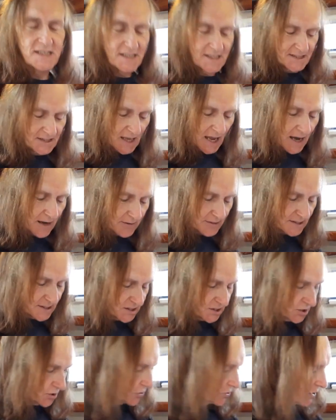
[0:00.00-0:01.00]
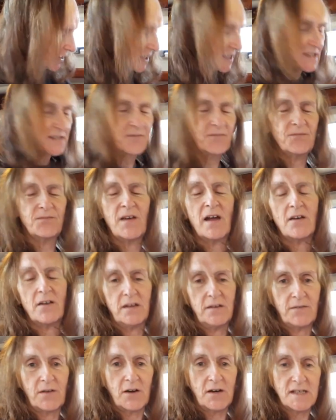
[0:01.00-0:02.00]
is Irish stew. It's a very,
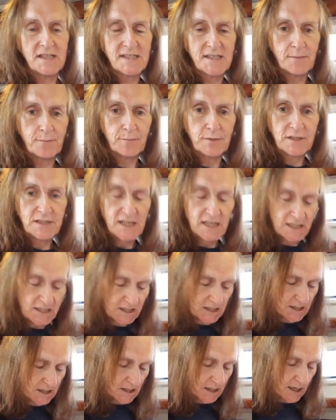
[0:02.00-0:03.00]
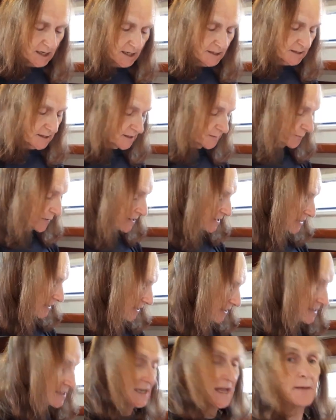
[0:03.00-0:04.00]
very simple dish. It just basically
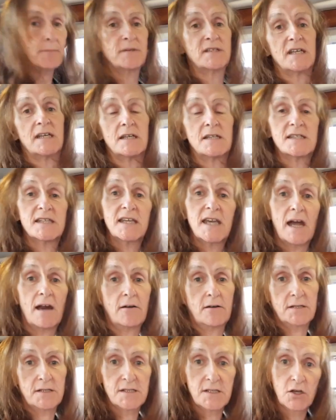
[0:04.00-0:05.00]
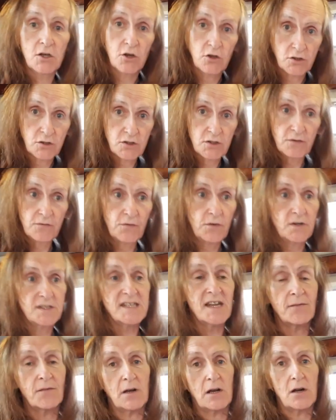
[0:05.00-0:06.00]
is lamb, potatoes and carrots cooked for
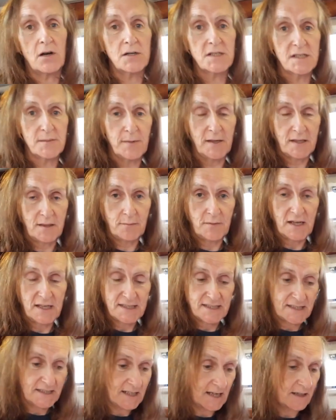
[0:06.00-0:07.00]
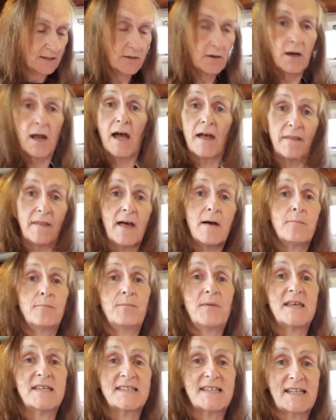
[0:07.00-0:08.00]
several hours to make them nice and tender. And that
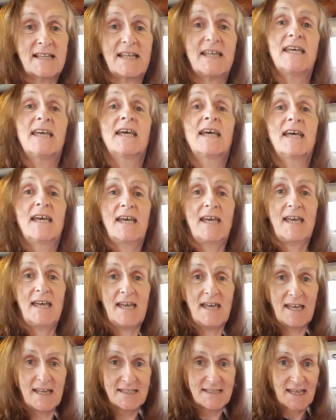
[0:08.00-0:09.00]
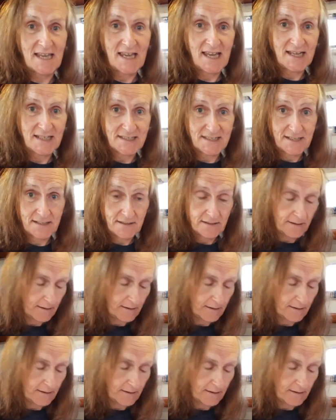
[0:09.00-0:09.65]
basically is it.